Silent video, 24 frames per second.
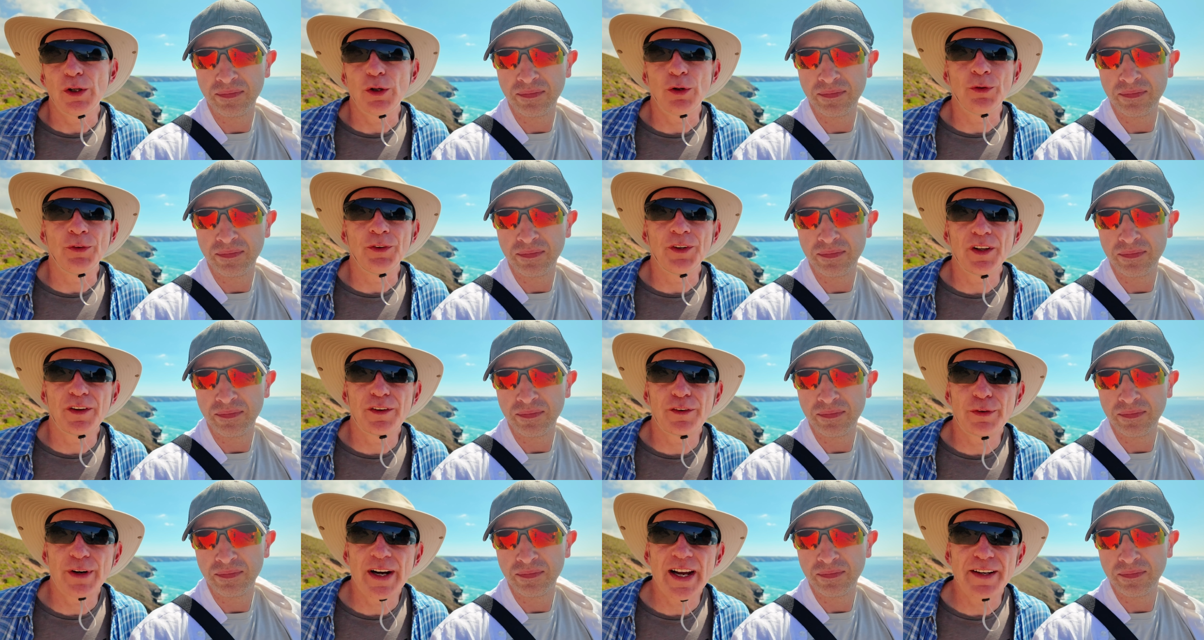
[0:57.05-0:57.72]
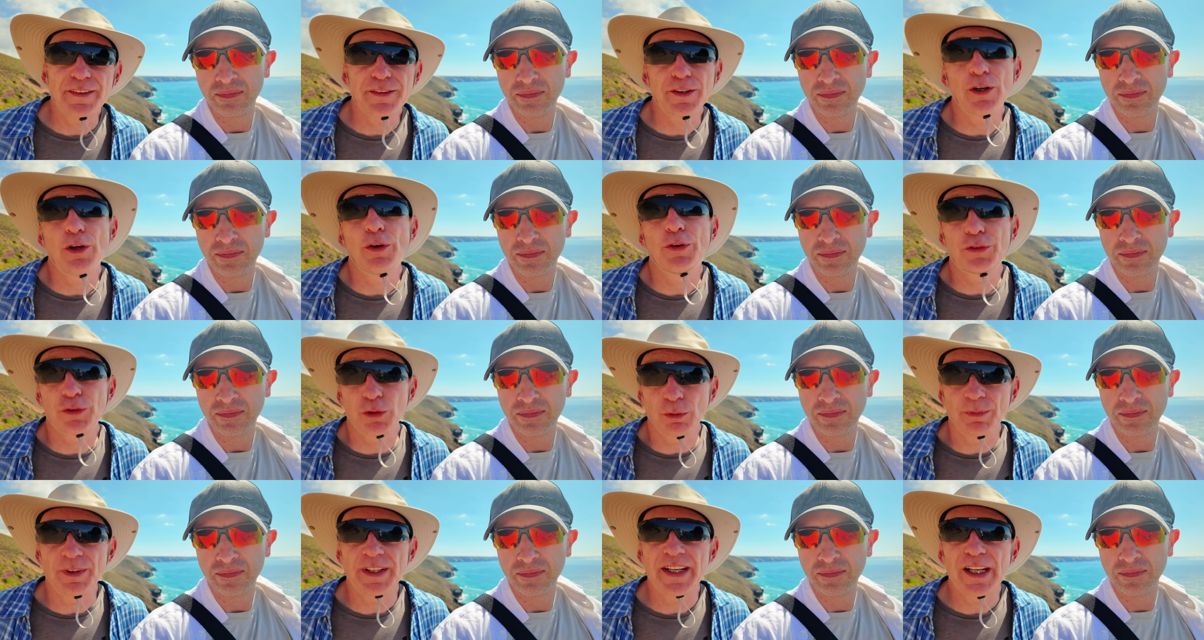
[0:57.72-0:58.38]
Speaker 1: under threat or
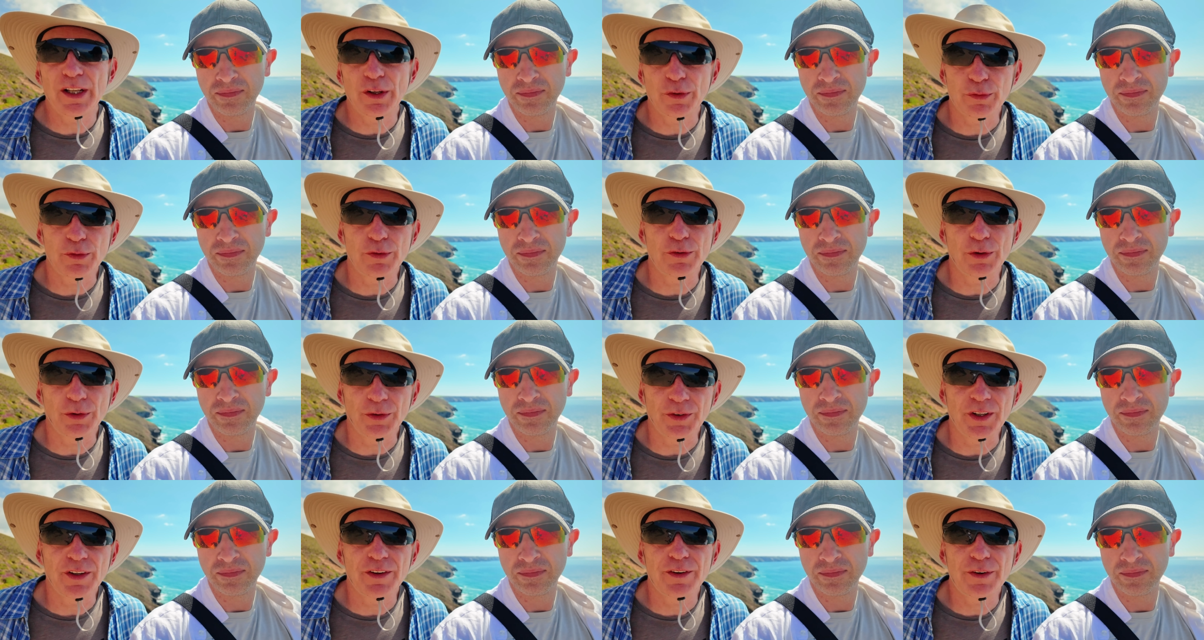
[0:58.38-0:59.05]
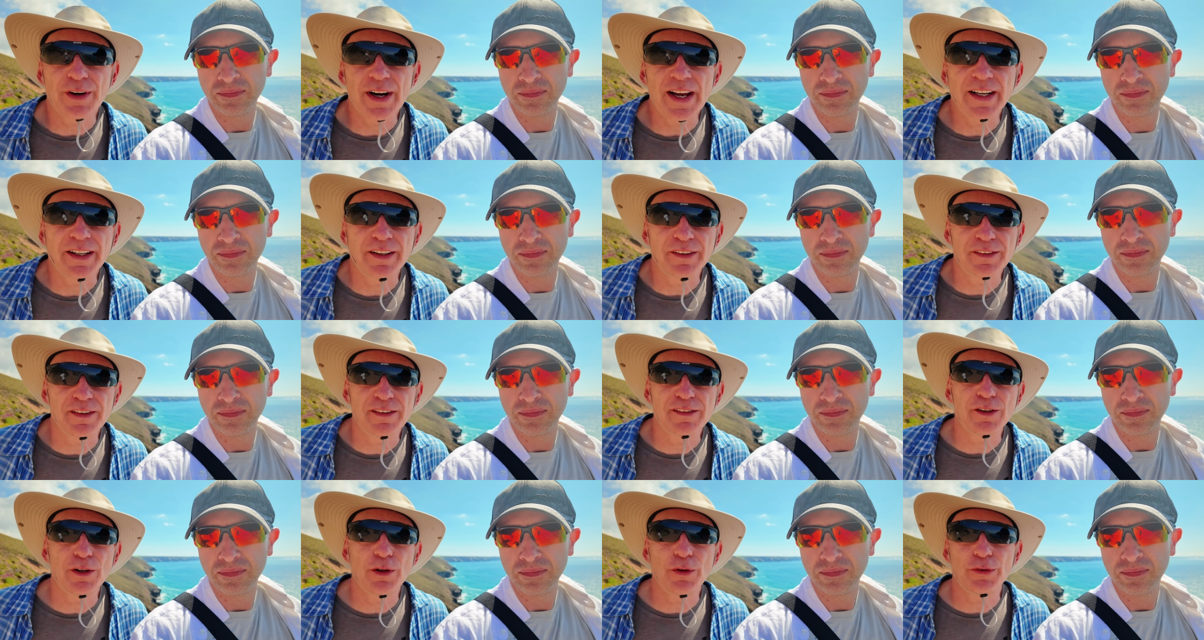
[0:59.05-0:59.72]
somebody else was under threat, because
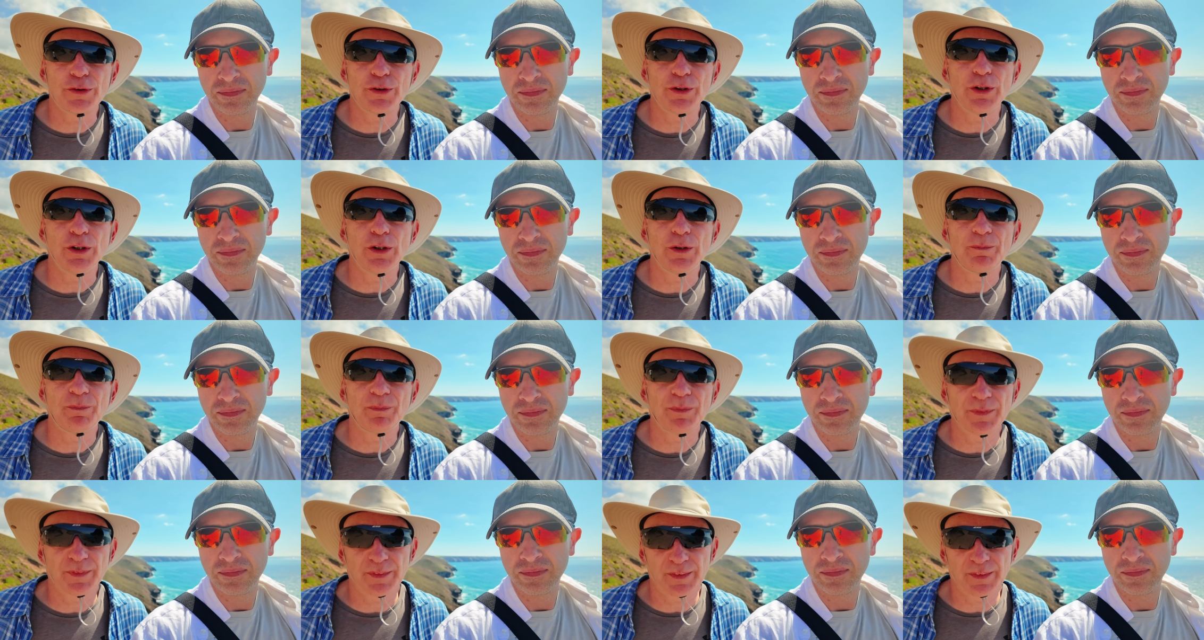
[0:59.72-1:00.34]
this also